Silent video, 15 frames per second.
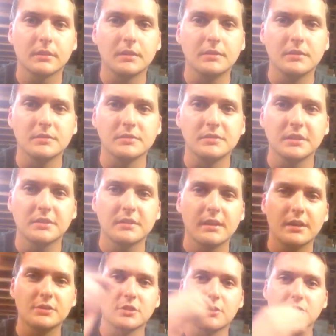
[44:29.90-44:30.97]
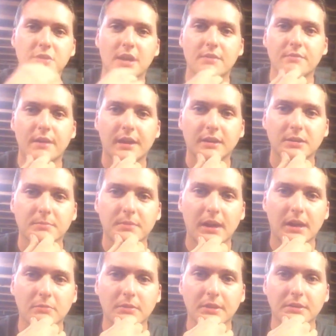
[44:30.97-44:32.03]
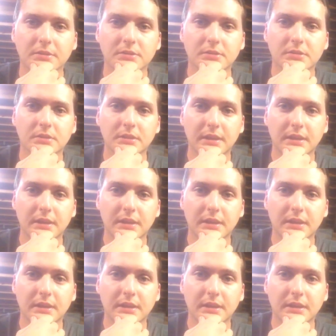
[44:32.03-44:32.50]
Does the 69 Charger have vacuum hideaways?